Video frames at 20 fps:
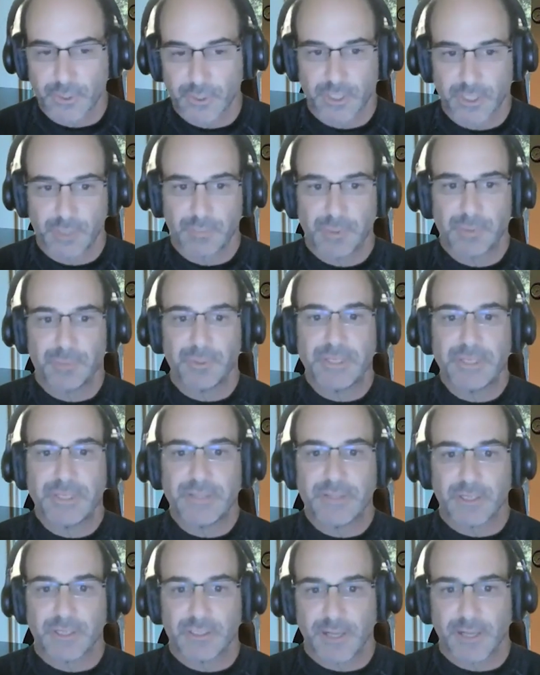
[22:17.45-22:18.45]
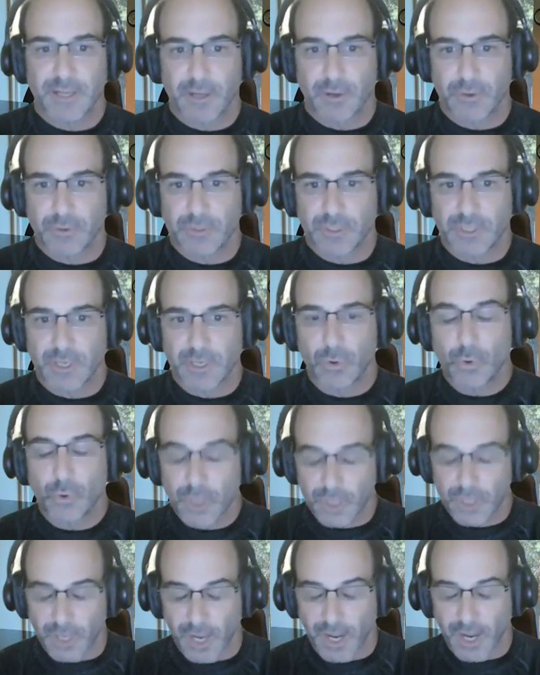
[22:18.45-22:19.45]
or getting people in the cloud
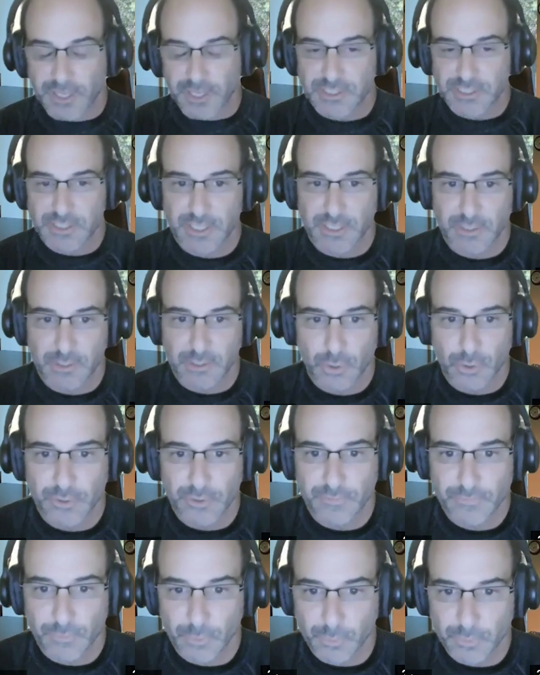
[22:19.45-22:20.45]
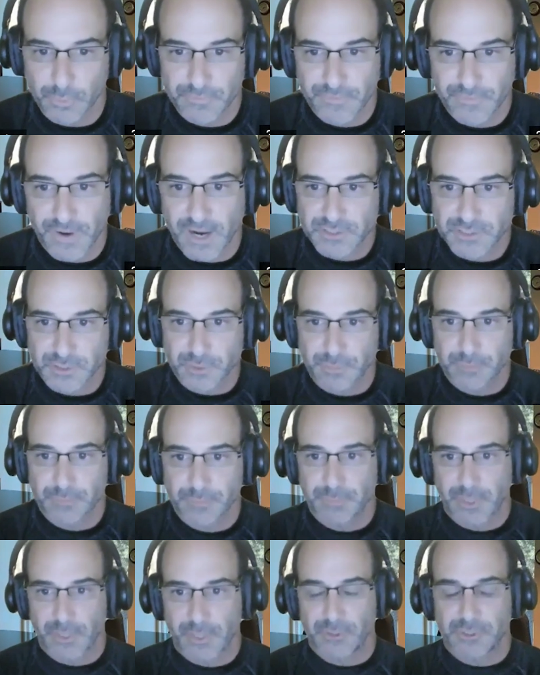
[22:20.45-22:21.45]
organized and going forward faster,
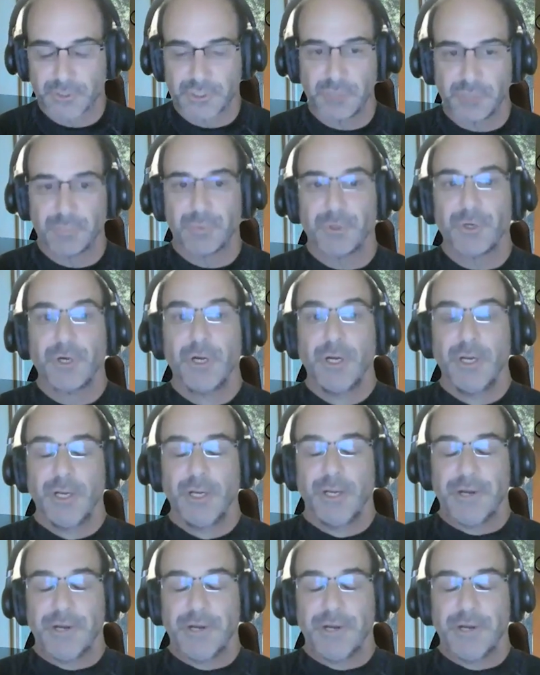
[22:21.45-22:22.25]
better, cheaper.